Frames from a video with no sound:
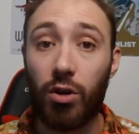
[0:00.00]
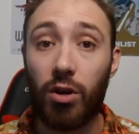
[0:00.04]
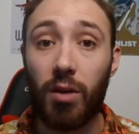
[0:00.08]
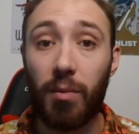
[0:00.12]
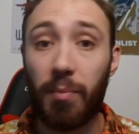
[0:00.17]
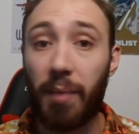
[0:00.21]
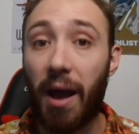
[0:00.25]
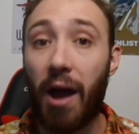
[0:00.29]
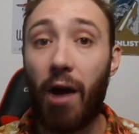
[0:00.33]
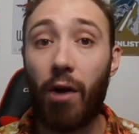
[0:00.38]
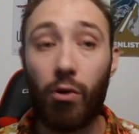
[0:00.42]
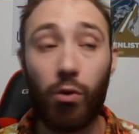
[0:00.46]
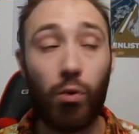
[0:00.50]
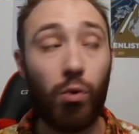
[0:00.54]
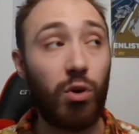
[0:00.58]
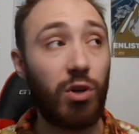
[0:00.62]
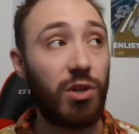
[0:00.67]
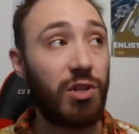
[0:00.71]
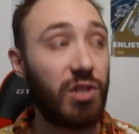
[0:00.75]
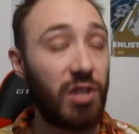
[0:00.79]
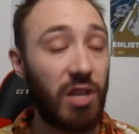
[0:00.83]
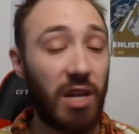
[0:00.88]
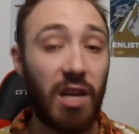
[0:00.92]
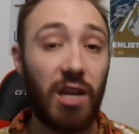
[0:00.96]
about or
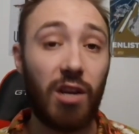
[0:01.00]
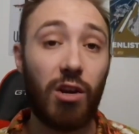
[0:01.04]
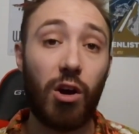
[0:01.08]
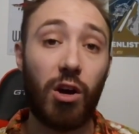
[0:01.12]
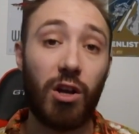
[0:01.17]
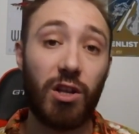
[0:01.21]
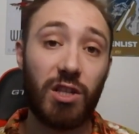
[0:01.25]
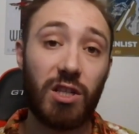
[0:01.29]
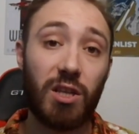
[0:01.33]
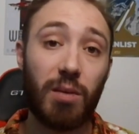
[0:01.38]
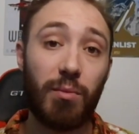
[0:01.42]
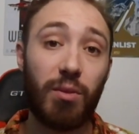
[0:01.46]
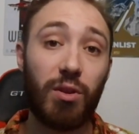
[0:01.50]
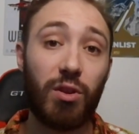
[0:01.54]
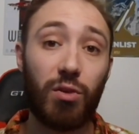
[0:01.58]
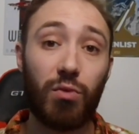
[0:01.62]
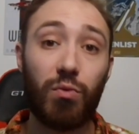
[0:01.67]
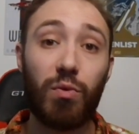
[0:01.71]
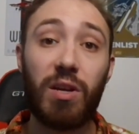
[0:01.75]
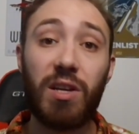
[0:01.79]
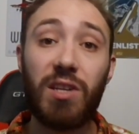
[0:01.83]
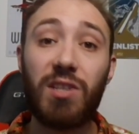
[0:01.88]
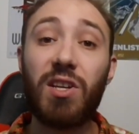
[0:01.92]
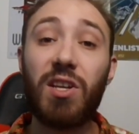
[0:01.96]
seen on some of the
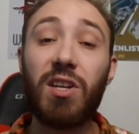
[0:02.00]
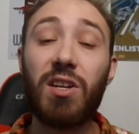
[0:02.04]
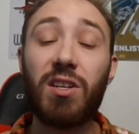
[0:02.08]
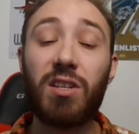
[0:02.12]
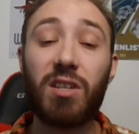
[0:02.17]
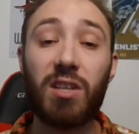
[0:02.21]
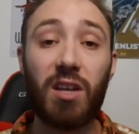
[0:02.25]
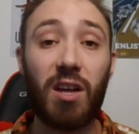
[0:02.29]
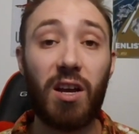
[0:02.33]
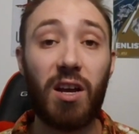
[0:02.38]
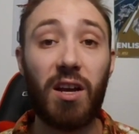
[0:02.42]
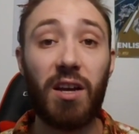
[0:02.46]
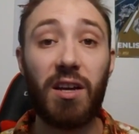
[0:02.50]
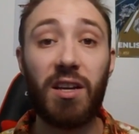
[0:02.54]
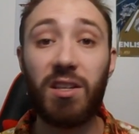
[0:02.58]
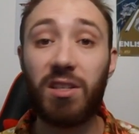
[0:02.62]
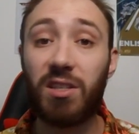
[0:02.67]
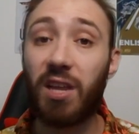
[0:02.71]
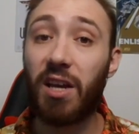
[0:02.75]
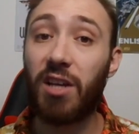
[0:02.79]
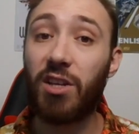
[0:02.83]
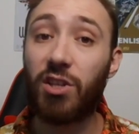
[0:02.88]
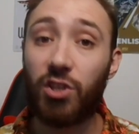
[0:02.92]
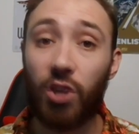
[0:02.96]
recent
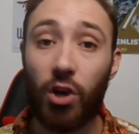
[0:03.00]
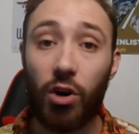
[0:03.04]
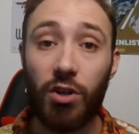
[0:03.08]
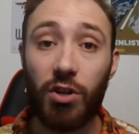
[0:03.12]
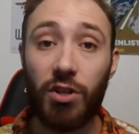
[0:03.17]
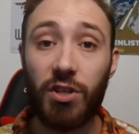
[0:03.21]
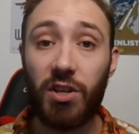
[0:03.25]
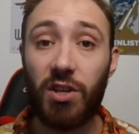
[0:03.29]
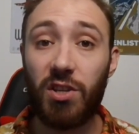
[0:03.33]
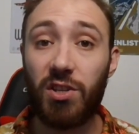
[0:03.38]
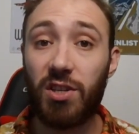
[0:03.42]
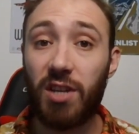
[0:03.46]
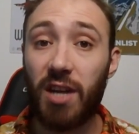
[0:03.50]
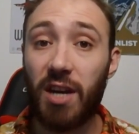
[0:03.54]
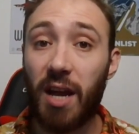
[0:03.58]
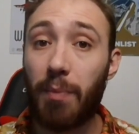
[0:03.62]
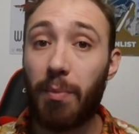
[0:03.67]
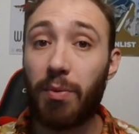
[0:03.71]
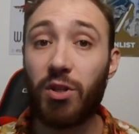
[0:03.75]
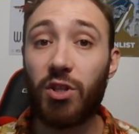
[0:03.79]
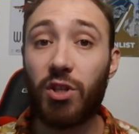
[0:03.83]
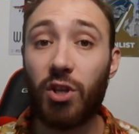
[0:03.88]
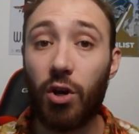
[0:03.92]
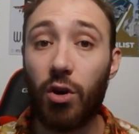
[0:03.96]
Inside Star Citizen
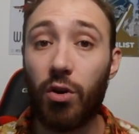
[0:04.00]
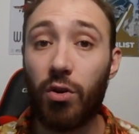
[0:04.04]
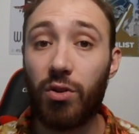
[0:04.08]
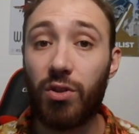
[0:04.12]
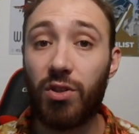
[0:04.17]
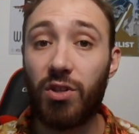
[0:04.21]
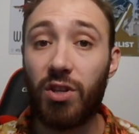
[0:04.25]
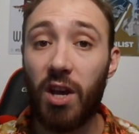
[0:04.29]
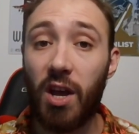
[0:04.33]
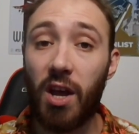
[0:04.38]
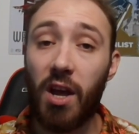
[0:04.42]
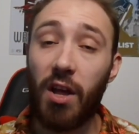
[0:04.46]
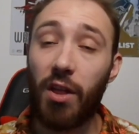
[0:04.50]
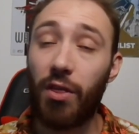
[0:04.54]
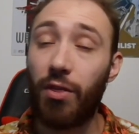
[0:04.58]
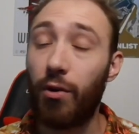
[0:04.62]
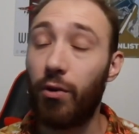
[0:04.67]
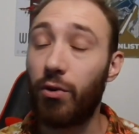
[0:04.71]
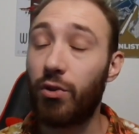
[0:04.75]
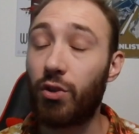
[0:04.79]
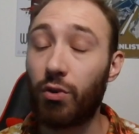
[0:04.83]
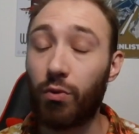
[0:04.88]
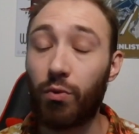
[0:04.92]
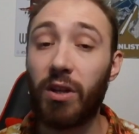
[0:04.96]
episodes.
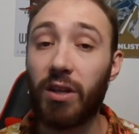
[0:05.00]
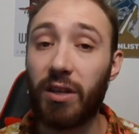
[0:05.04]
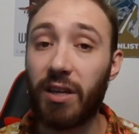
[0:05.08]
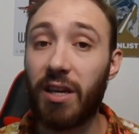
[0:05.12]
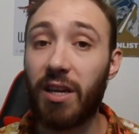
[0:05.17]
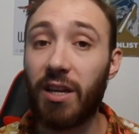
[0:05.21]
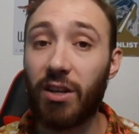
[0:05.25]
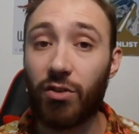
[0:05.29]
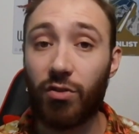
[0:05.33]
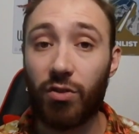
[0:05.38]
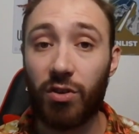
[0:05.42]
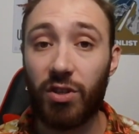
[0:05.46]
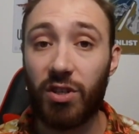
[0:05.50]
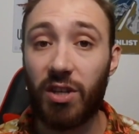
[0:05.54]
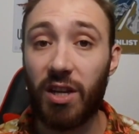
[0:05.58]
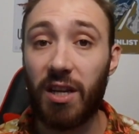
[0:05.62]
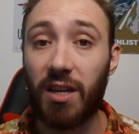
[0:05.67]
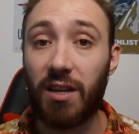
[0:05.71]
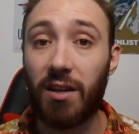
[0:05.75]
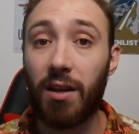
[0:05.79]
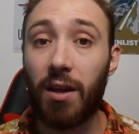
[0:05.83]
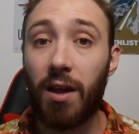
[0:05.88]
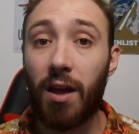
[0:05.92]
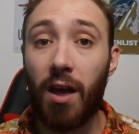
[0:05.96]
Those are really
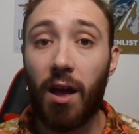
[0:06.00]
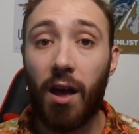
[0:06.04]
interesting.